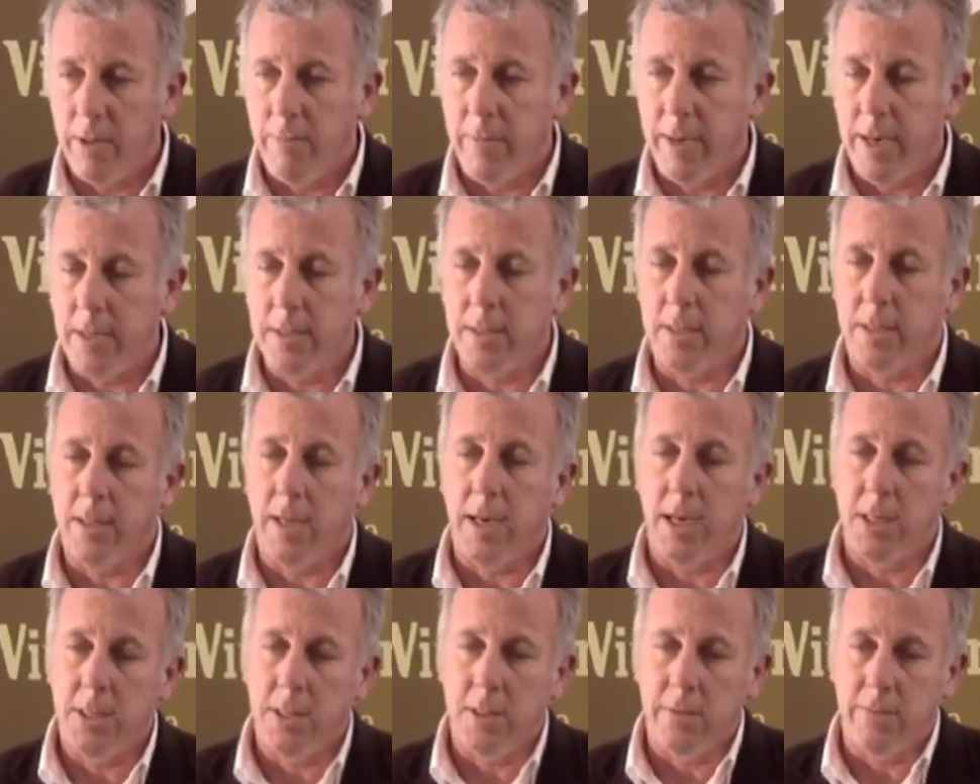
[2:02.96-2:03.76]
around
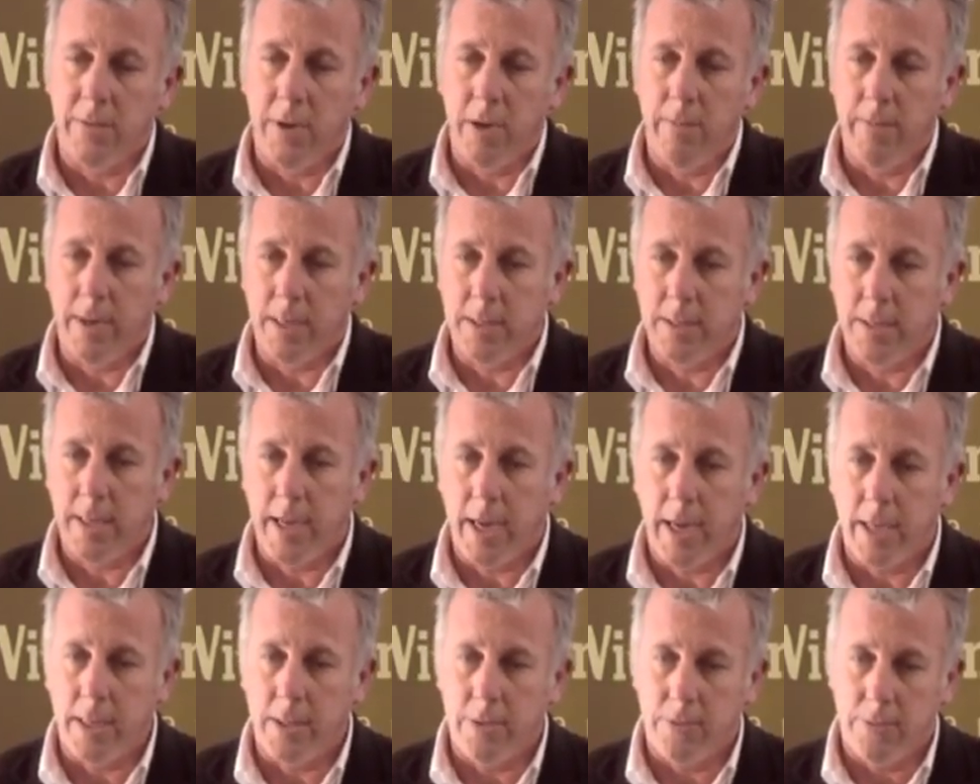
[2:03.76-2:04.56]
masterclass is very much
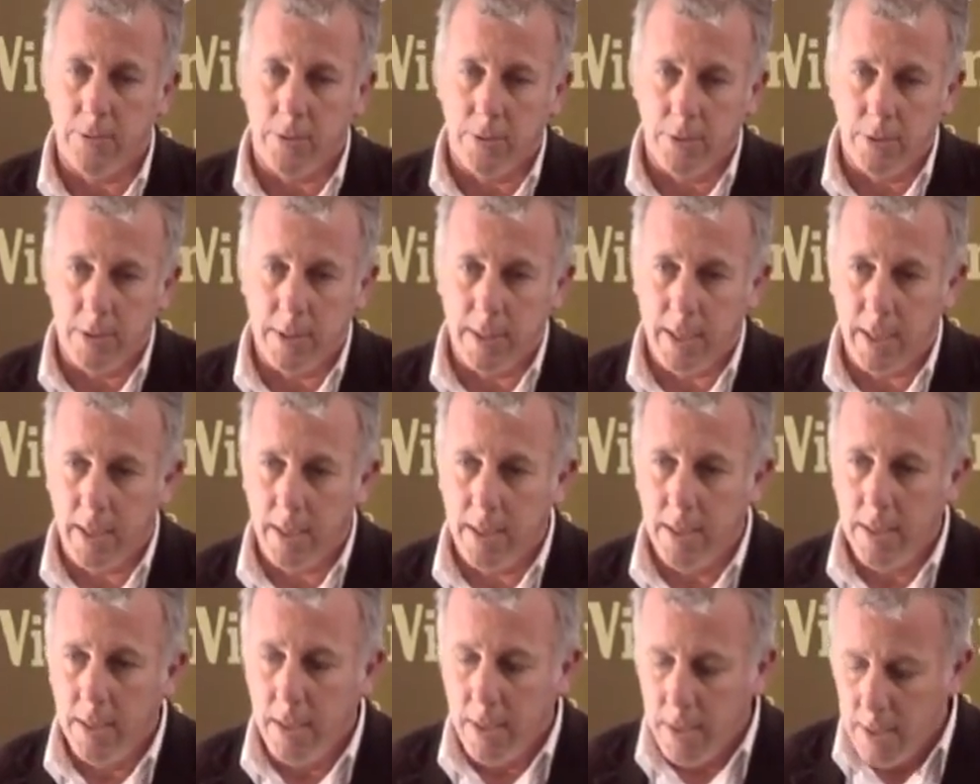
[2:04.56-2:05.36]
targeted towards
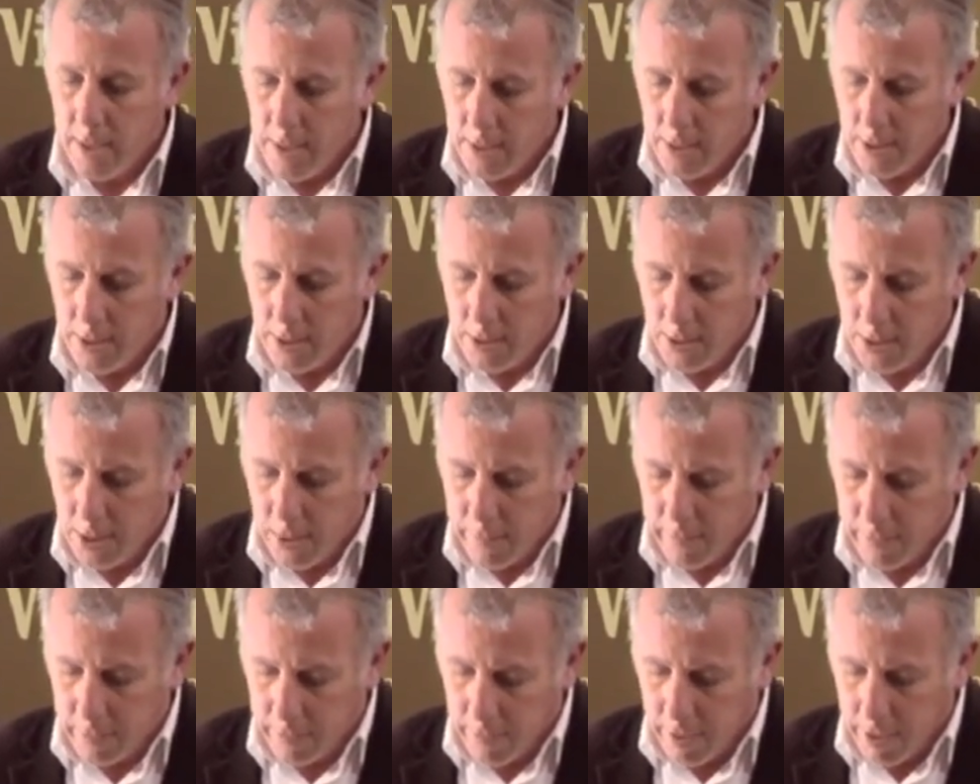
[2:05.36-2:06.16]

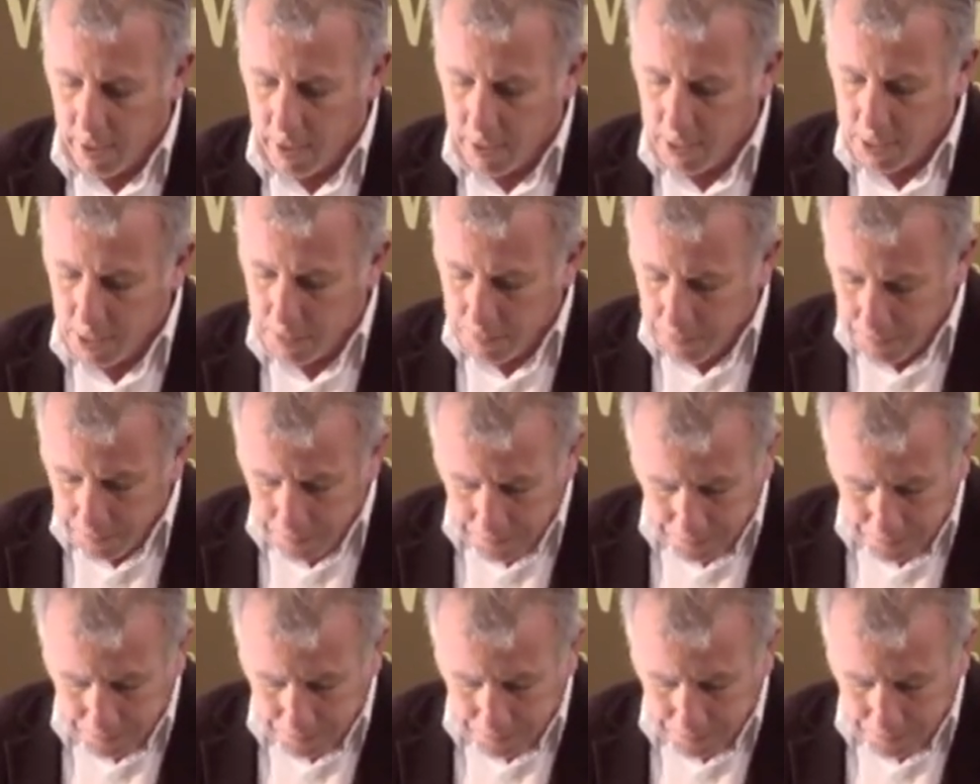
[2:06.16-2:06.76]
you, the growers.